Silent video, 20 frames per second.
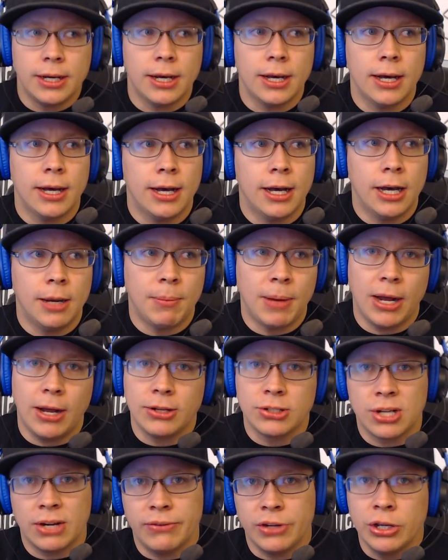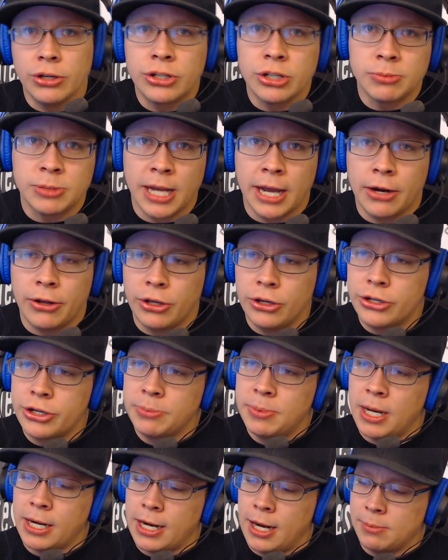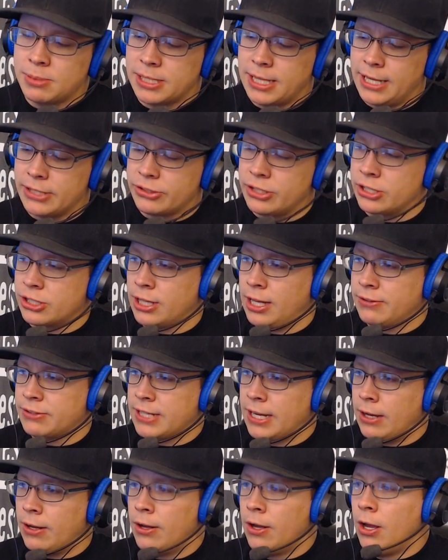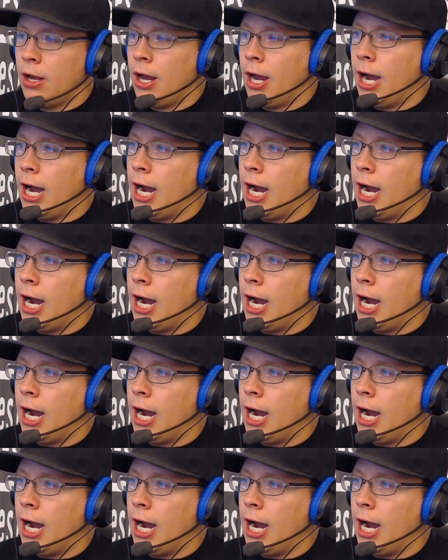I also have a YouTube channel, youtube.com/ninjalifestyle.